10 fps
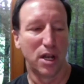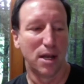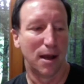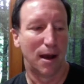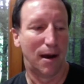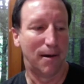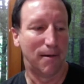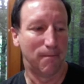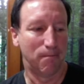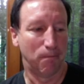
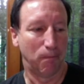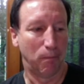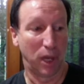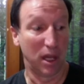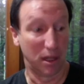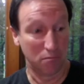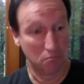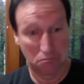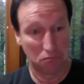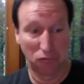but
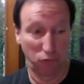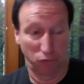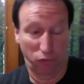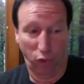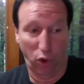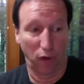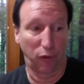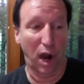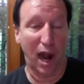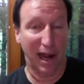for a
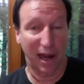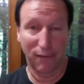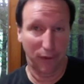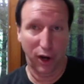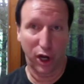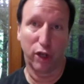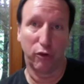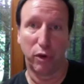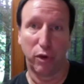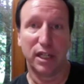variety of very good
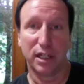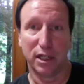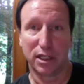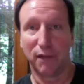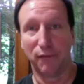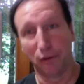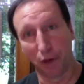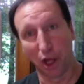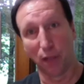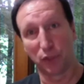reasons have
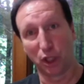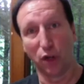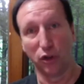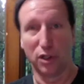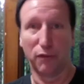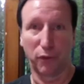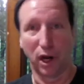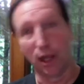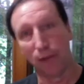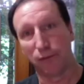developed, you know,
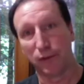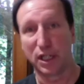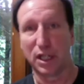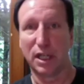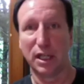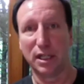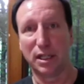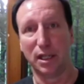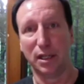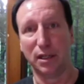different emphases
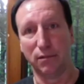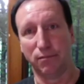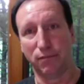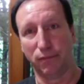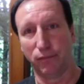and, you